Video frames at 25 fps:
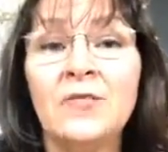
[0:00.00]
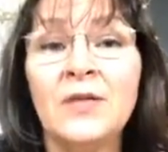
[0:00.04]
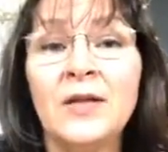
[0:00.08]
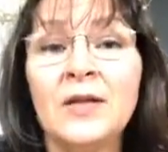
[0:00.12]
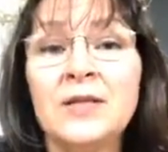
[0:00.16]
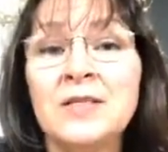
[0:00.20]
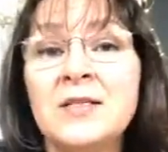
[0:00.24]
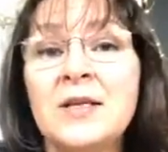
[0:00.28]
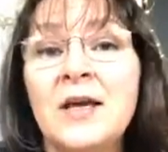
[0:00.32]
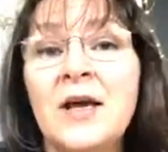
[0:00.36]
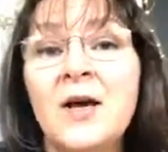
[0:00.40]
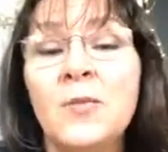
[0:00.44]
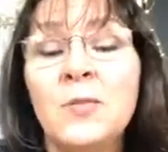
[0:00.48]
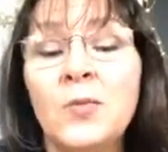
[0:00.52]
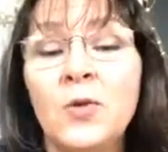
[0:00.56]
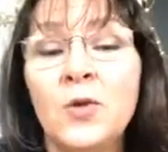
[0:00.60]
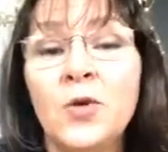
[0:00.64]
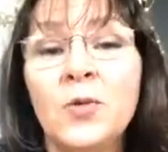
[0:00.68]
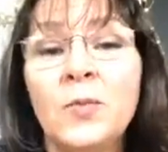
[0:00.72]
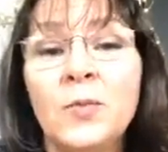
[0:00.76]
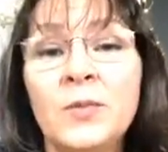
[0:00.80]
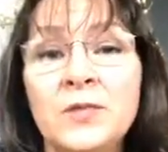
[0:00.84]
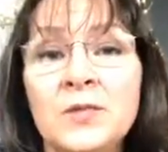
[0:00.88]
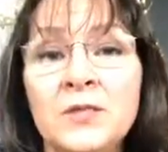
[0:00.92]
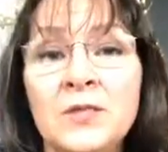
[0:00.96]
That's our
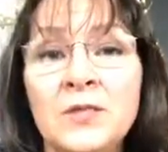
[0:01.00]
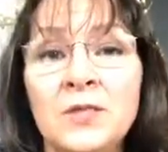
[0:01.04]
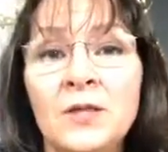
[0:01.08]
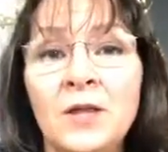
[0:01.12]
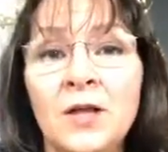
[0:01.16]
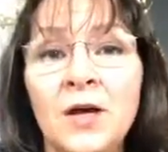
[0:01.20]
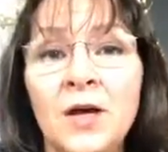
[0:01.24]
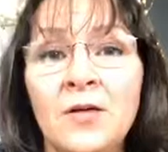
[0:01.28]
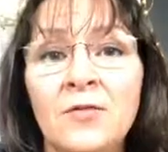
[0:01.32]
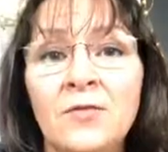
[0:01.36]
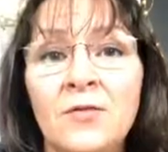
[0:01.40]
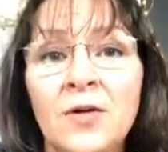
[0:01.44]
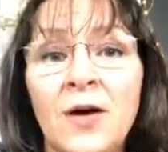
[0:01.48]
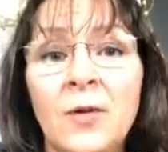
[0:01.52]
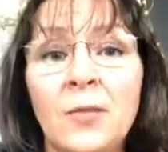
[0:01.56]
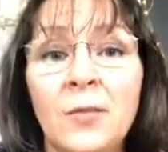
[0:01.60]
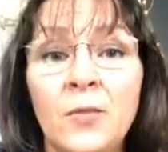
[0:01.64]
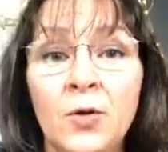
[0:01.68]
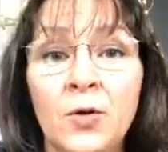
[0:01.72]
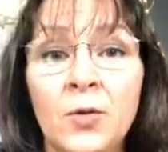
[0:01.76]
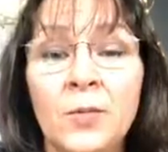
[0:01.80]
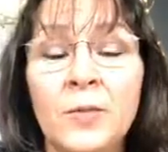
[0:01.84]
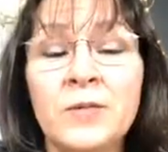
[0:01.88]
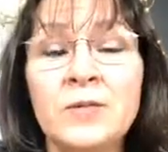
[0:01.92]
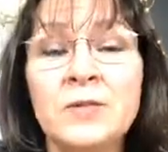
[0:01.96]
purpose in life. Our
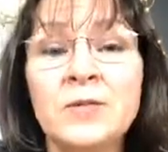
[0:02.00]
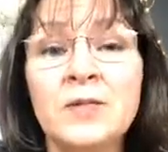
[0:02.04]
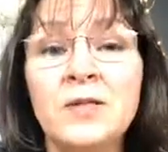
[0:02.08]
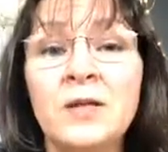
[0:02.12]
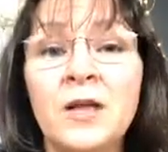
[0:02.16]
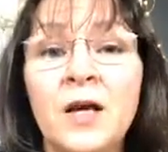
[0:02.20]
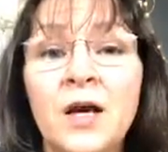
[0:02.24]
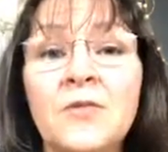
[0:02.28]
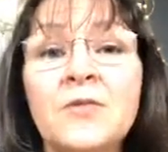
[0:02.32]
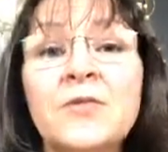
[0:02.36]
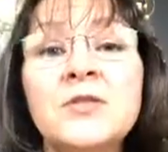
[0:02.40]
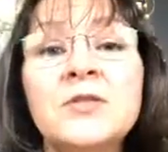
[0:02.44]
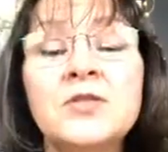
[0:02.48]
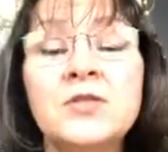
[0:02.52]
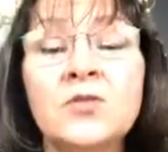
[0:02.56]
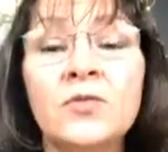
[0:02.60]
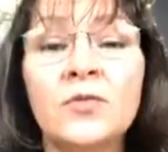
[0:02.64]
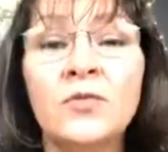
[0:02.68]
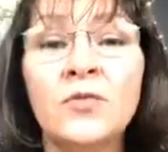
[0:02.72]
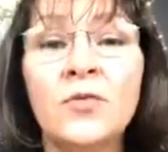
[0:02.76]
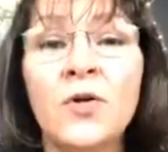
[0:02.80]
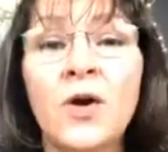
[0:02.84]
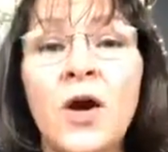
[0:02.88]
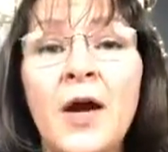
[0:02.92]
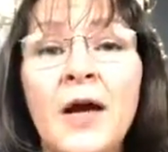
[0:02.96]
purpose in life is to
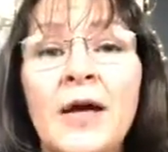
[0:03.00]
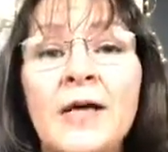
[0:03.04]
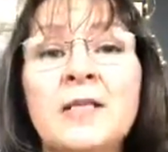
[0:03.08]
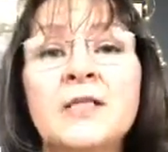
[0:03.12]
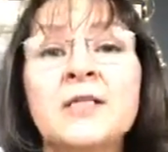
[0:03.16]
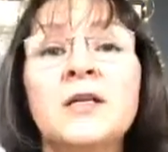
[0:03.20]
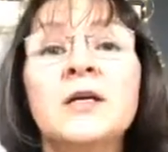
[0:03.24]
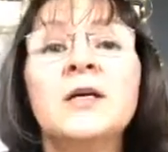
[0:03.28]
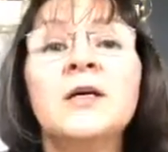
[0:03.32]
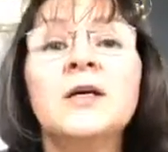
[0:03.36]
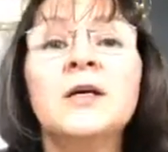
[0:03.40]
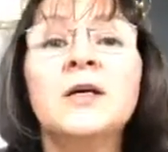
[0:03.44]
find